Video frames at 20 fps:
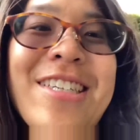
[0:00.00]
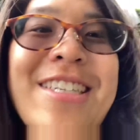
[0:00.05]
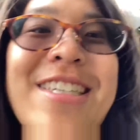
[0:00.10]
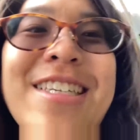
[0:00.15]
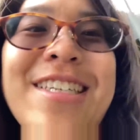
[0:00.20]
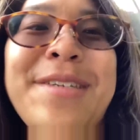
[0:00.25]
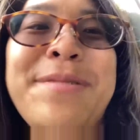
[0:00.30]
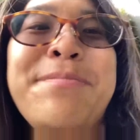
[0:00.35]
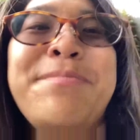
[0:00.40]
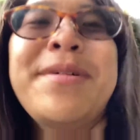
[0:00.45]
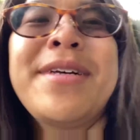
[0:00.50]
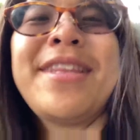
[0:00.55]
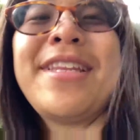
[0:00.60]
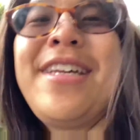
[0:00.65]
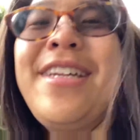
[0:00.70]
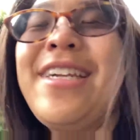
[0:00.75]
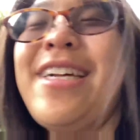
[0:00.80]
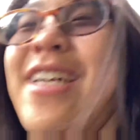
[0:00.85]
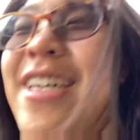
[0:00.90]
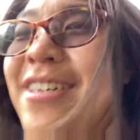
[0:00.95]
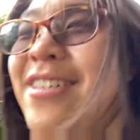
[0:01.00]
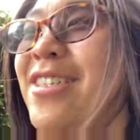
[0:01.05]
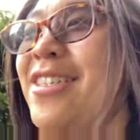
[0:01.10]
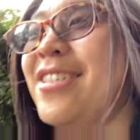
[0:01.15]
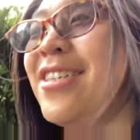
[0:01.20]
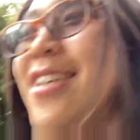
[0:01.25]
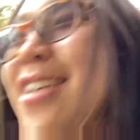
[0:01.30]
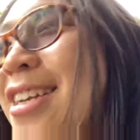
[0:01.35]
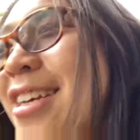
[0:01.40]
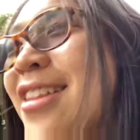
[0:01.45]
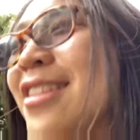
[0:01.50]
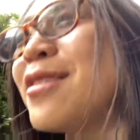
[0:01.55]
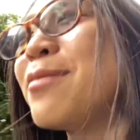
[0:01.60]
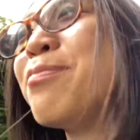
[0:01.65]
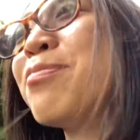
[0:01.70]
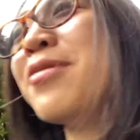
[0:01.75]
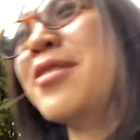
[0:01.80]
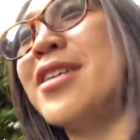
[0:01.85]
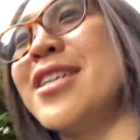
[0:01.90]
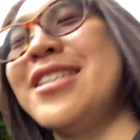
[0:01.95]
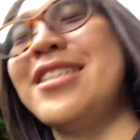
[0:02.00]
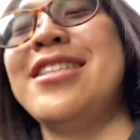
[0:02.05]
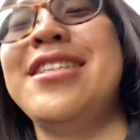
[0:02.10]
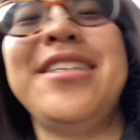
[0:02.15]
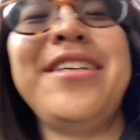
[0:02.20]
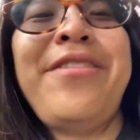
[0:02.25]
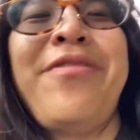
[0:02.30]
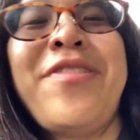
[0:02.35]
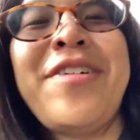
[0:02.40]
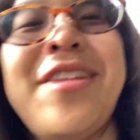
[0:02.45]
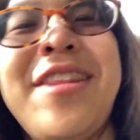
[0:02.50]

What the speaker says: it, but like, how do you get the pretty stuff on